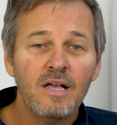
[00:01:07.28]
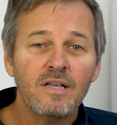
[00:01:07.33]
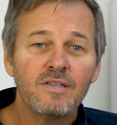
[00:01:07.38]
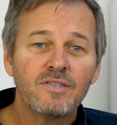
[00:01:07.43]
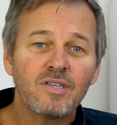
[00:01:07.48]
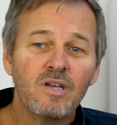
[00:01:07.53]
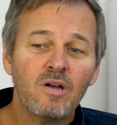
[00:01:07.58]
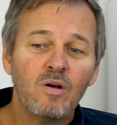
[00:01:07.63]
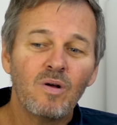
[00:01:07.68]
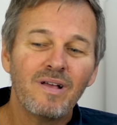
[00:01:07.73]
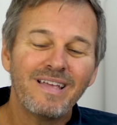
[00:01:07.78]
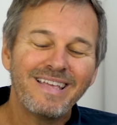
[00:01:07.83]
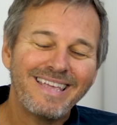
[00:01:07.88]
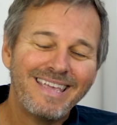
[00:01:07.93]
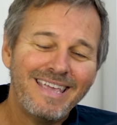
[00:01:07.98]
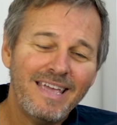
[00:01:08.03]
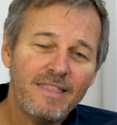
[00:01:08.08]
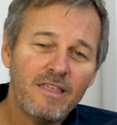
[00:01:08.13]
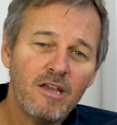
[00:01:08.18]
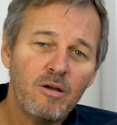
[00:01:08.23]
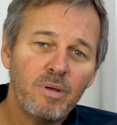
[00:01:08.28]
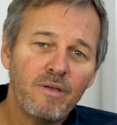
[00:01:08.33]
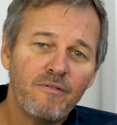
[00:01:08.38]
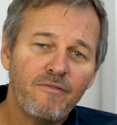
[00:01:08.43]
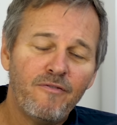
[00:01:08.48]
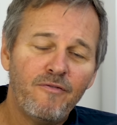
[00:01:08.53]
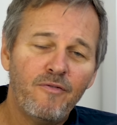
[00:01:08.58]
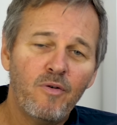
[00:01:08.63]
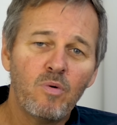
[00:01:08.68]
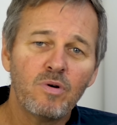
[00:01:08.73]
So get there
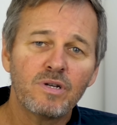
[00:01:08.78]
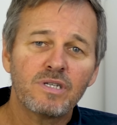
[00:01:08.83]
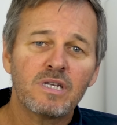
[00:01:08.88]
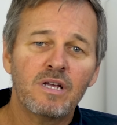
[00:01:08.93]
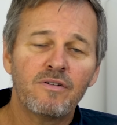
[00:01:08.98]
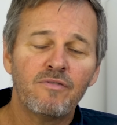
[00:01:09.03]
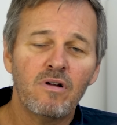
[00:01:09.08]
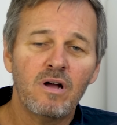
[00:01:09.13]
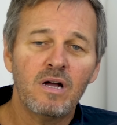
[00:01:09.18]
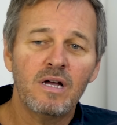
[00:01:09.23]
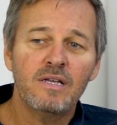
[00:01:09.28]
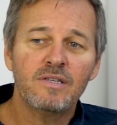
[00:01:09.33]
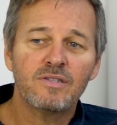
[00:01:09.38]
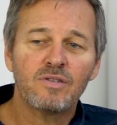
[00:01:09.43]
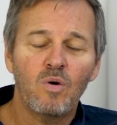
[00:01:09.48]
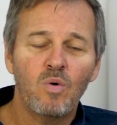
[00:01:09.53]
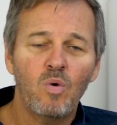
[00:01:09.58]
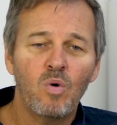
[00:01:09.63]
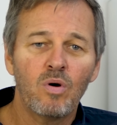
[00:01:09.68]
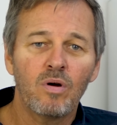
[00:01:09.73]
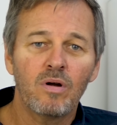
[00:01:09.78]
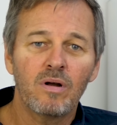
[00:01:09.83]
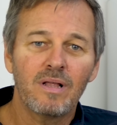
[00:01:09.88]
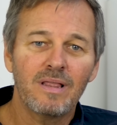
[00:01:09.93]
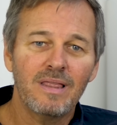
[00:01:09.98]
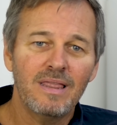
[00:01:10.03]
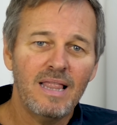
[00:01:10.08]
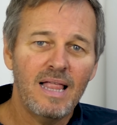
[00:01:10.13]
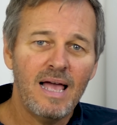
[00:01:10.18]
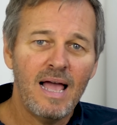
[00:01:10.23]
before sunrise or
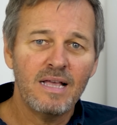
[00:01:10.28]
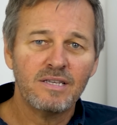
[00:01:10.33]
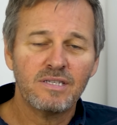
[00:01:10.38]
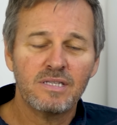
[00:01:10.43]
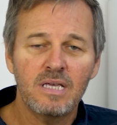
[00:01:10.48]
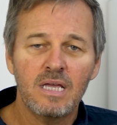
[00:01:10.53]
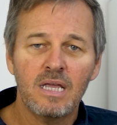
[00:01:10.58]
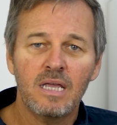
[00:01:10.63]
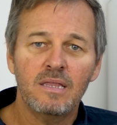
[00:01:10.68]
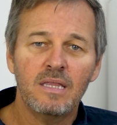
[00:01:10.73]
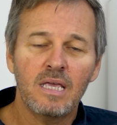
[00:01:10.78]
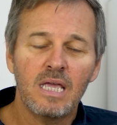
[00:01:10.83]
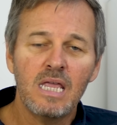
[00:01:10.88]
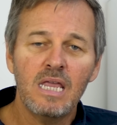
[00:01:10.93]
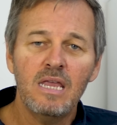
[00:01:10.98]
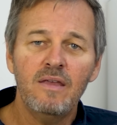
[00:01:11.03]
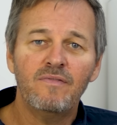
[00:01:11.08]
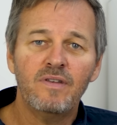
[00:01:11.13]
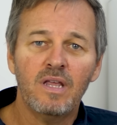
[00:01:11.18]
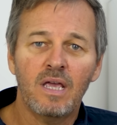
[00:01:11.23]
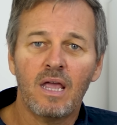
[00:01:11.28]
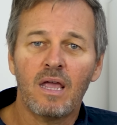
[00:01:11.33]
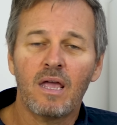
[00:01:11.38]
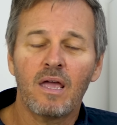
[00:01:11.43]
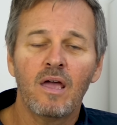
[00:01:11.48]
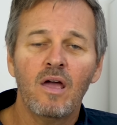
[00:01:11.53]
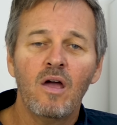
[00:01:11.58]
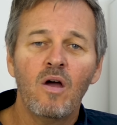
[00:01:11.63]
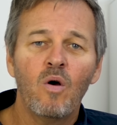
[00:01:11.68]
last thing in the evening